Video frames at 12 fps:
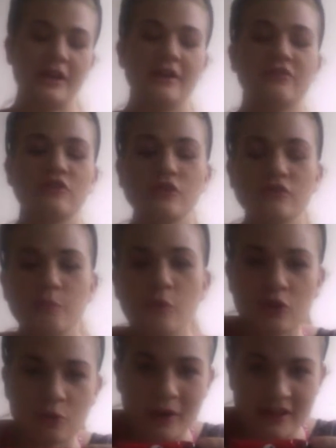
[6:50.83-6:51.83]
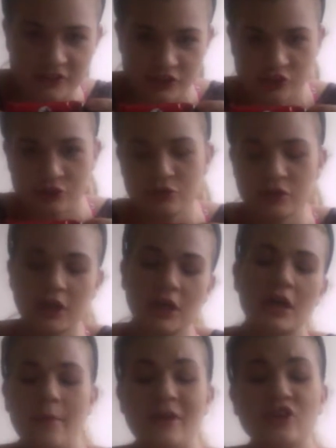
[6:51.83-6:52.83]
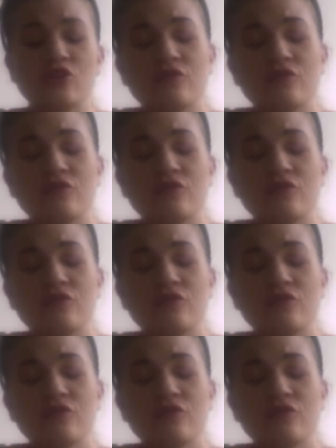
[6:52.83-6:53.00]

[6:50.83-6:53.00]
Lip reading: If you've bought a wetsuit and you've